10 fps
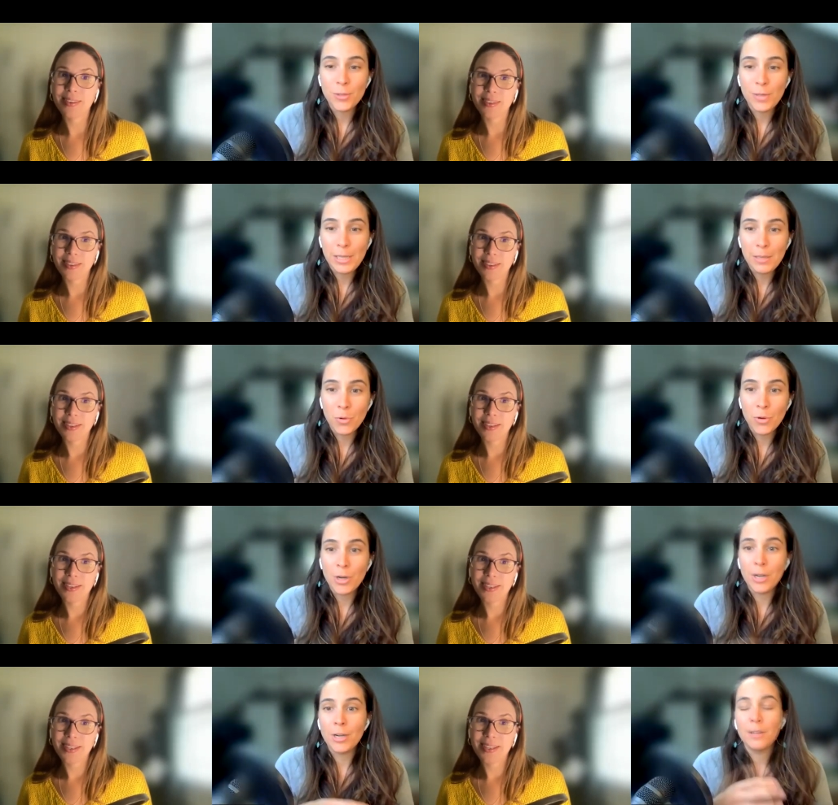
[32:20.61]
Speaker 1: you eat
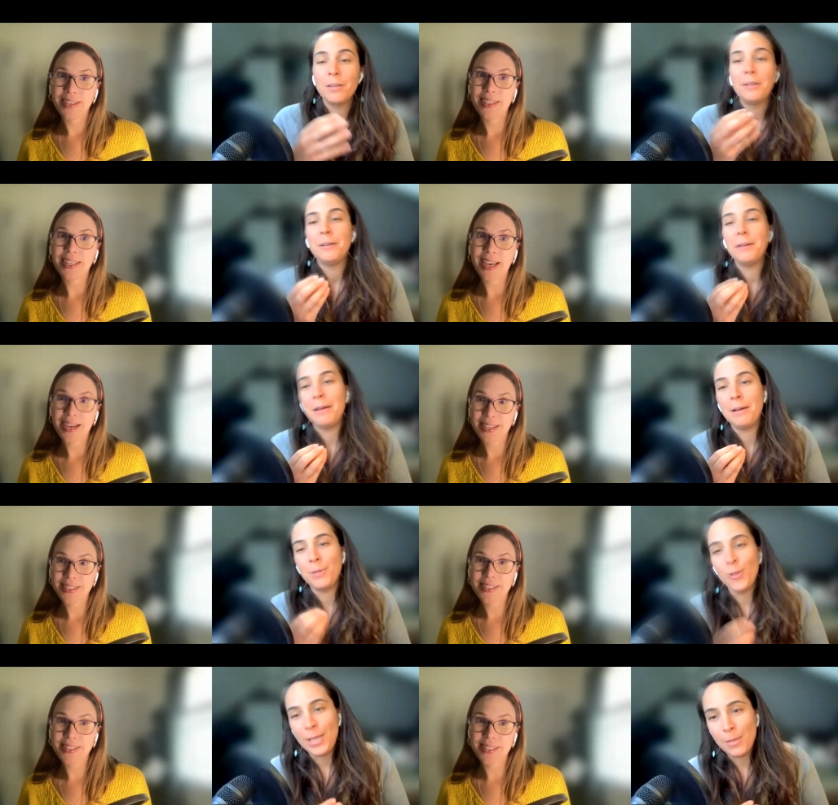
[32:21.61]
more. Yeah. Uh, when
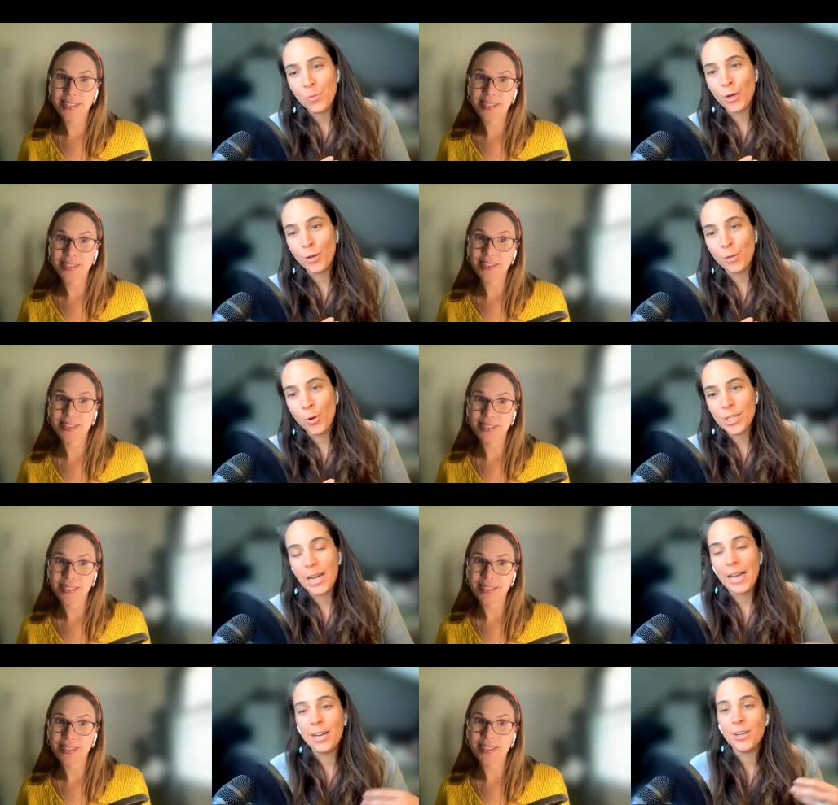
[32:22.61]
you eat more, you're more
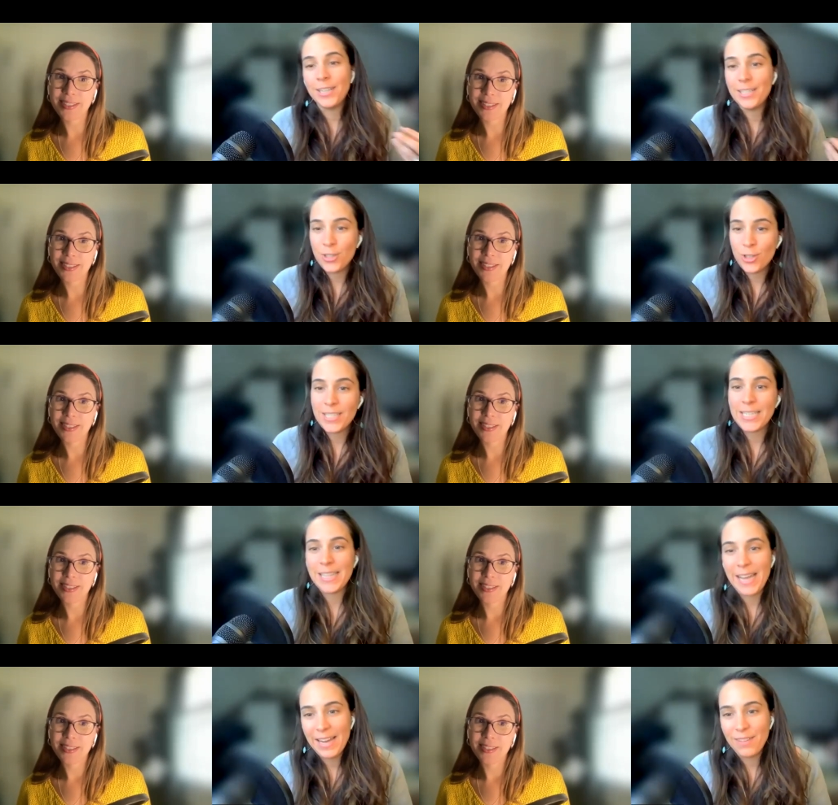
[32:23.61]
tired. And it's just
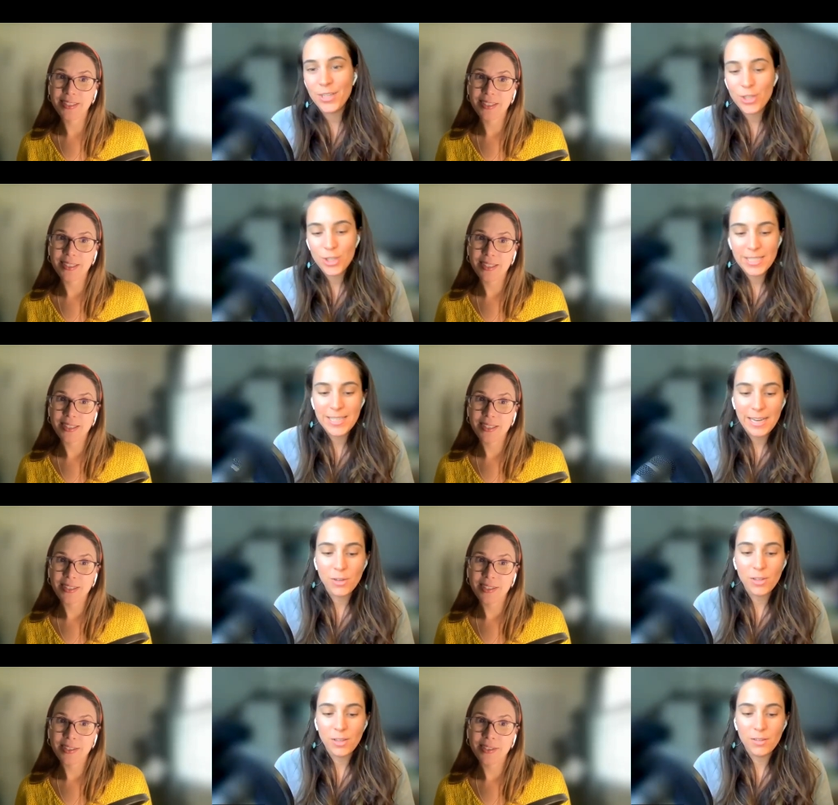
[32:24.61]
that vicious
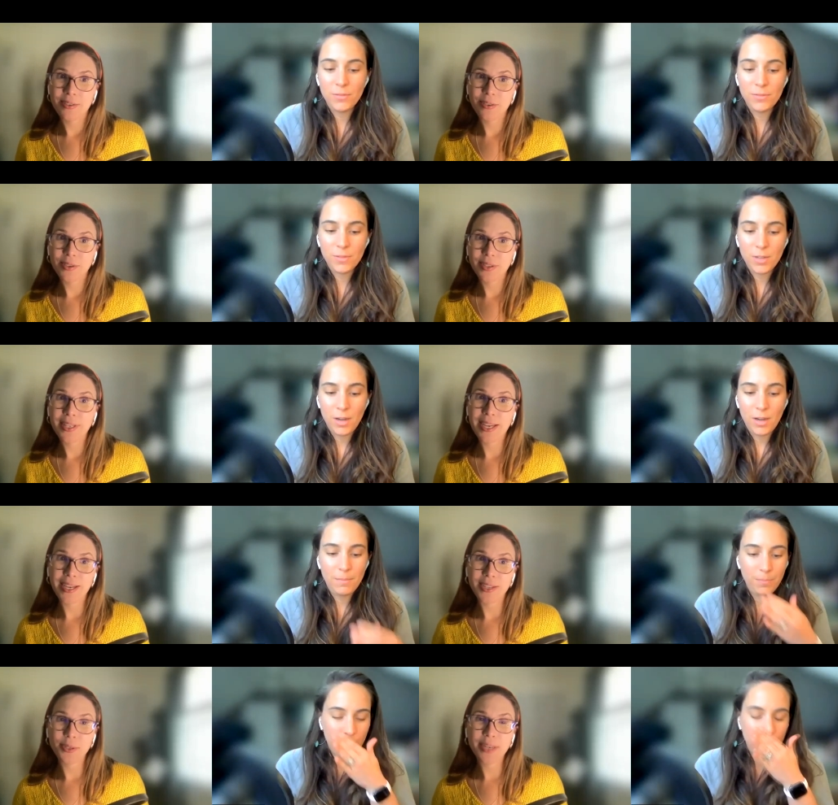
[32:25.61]
cycle of. Um, yeah.
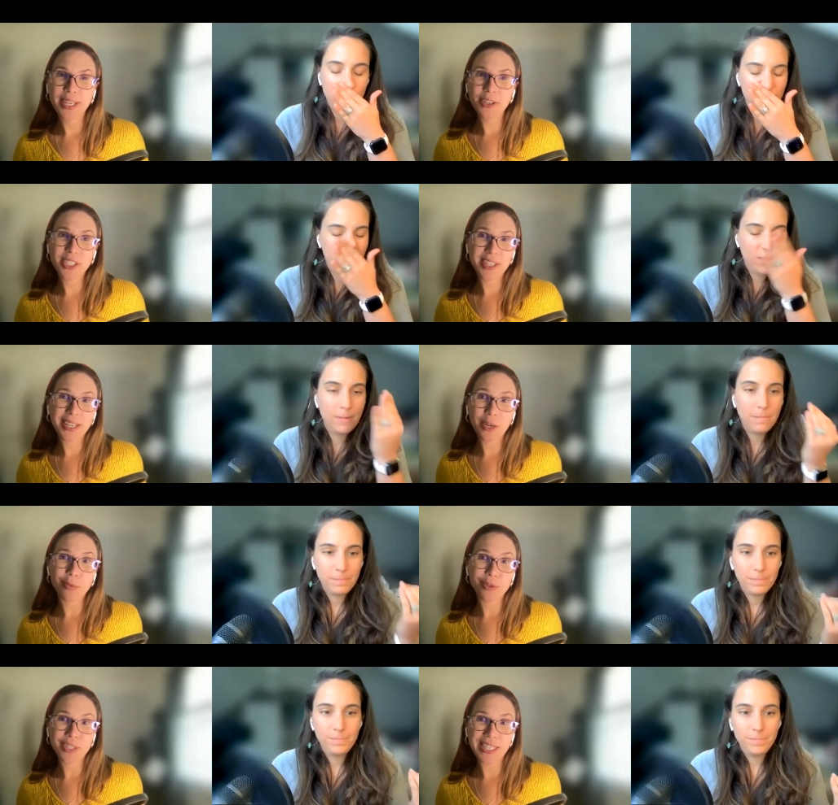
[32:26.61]
So um,
Speaker 2: adhering to like a
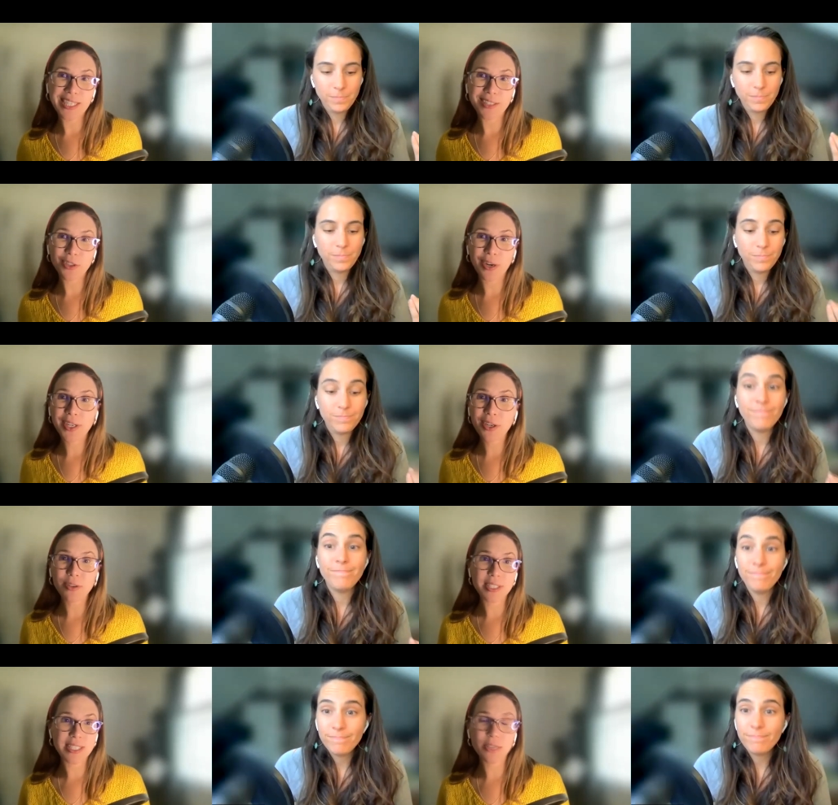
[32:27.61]
routine, trying to go to
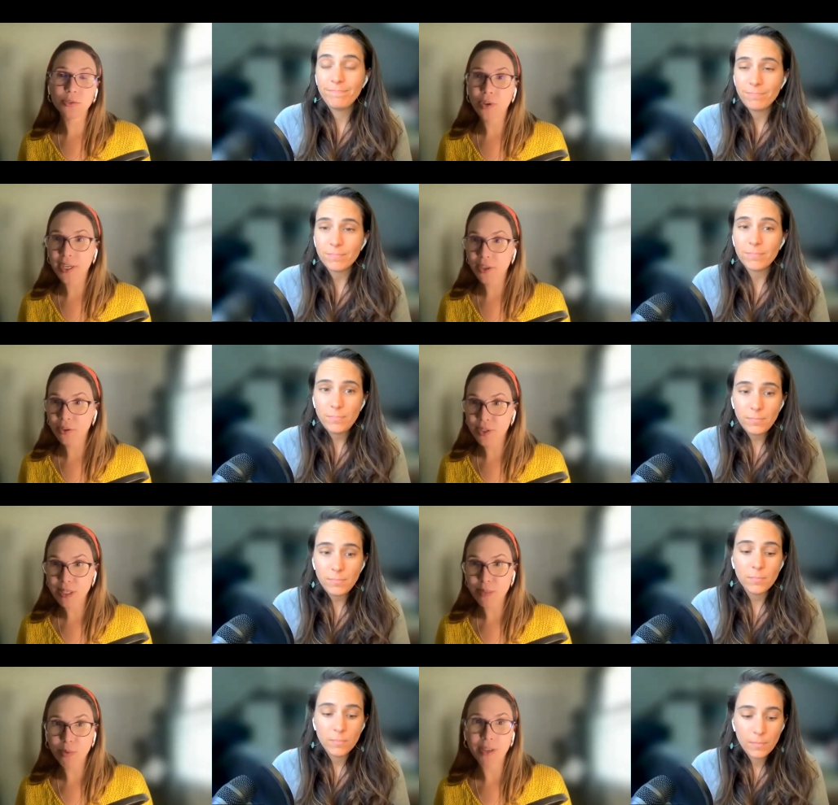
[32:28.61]
mm-hmm. still trying to go to
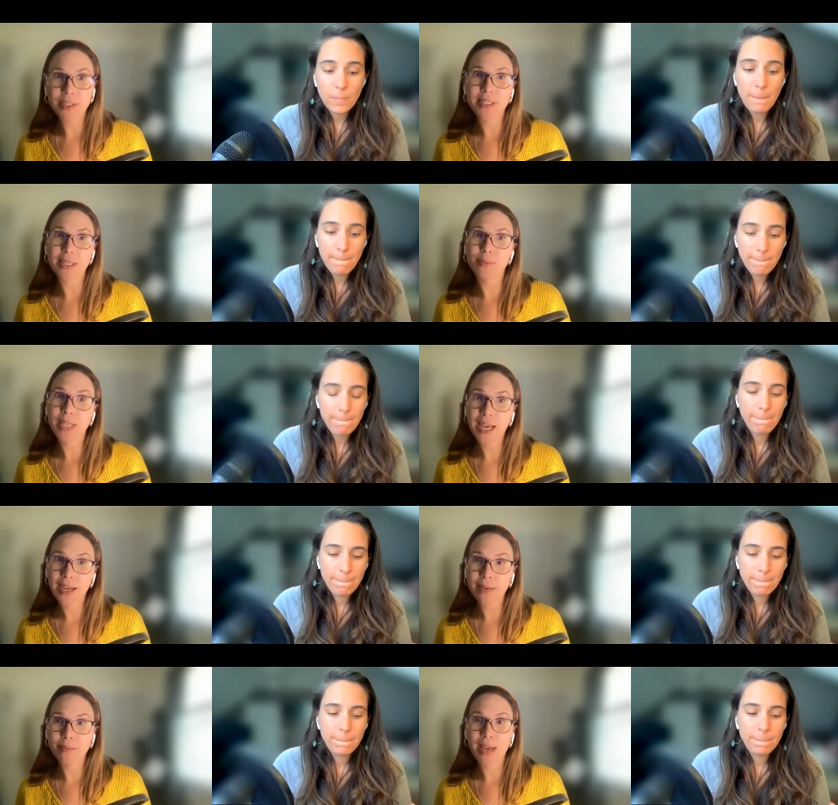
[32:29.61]
sleep around the same
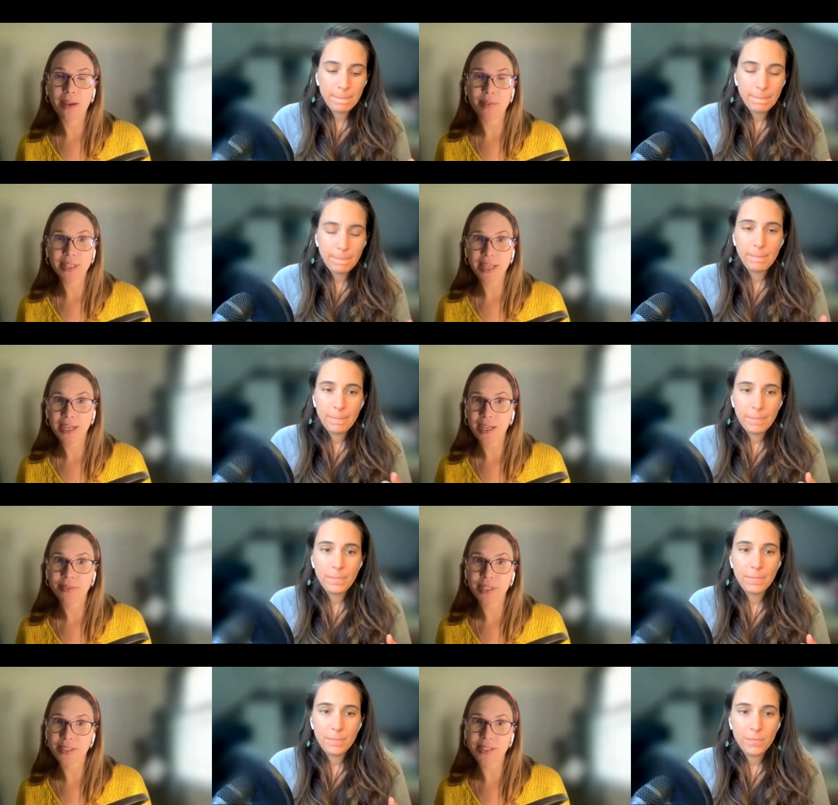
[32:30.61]
time, having that kind of
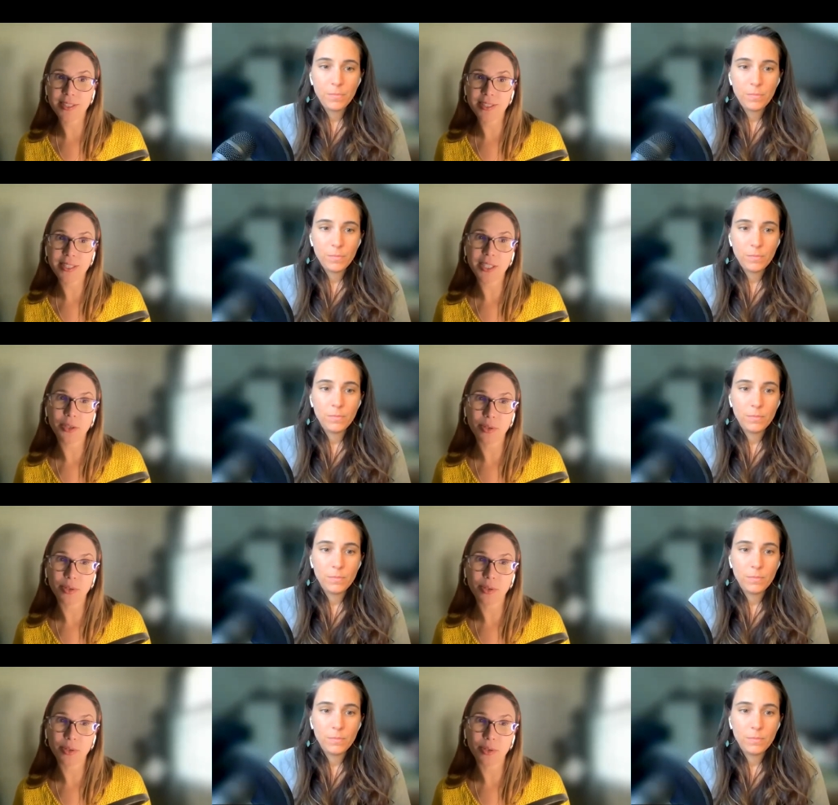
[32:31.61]
consistency in your